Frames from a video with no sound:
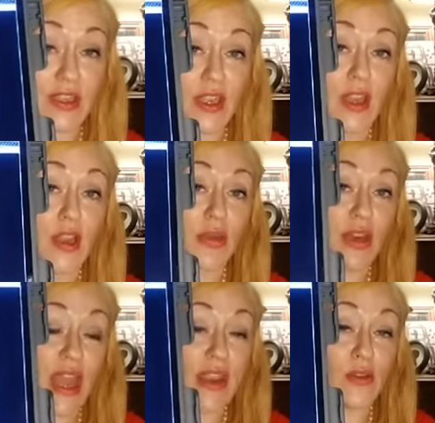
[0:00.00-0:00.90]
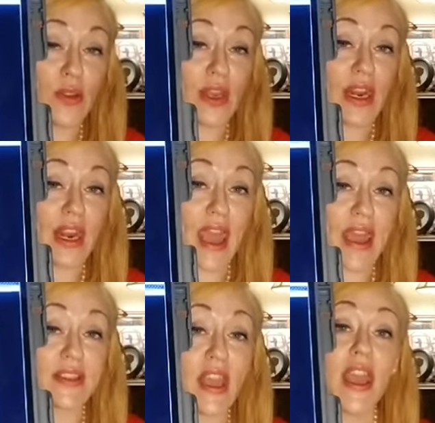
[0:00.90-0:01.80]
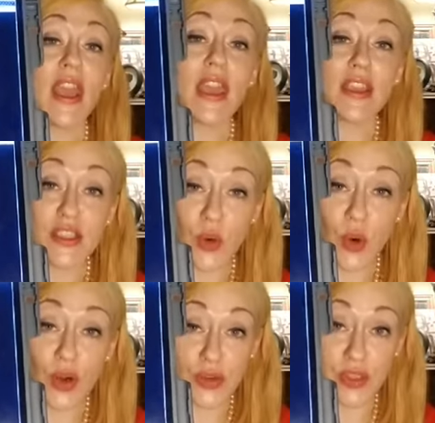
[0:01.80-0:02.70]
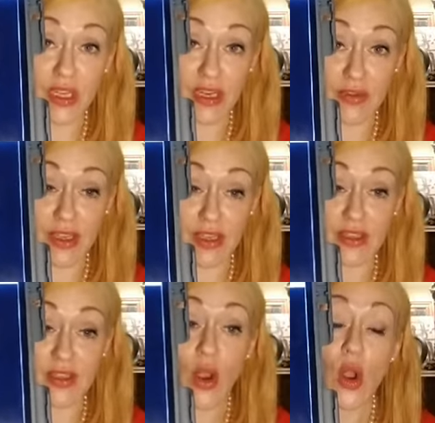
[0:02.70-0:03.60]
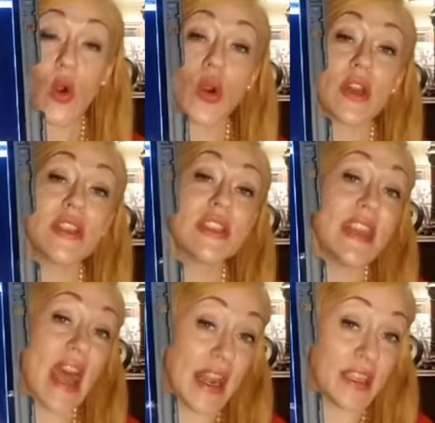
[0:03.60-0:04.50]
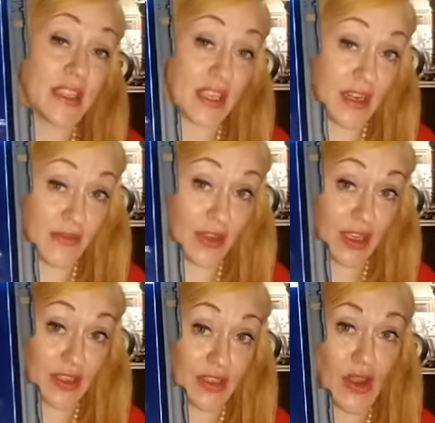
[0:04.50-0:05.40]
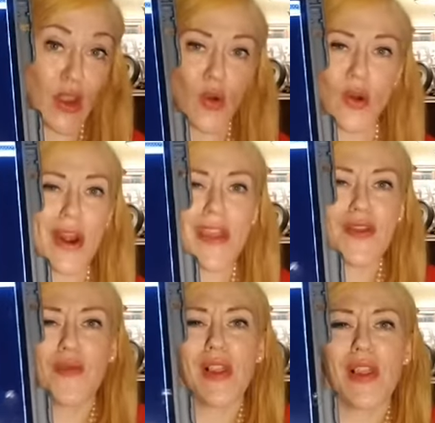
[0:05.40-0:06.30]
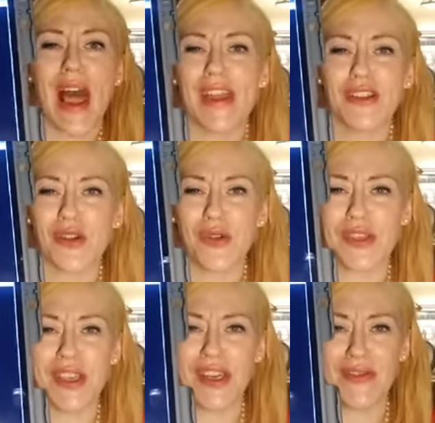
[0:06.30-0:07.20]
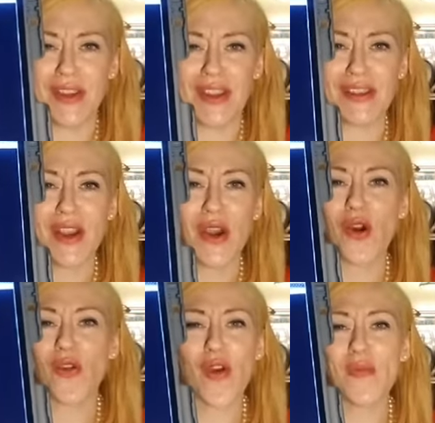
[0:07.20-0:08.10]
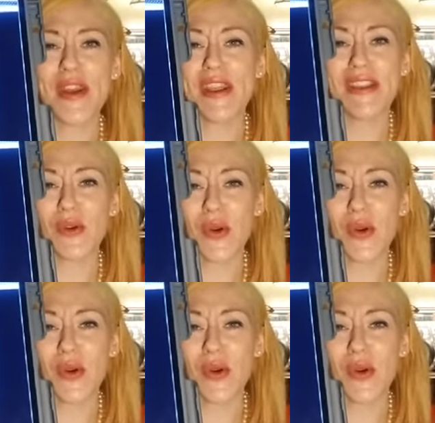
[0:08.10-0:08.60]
but now you look at it has a historical significance, or an aesthetic significance, or an anthropological significance, or Roman historical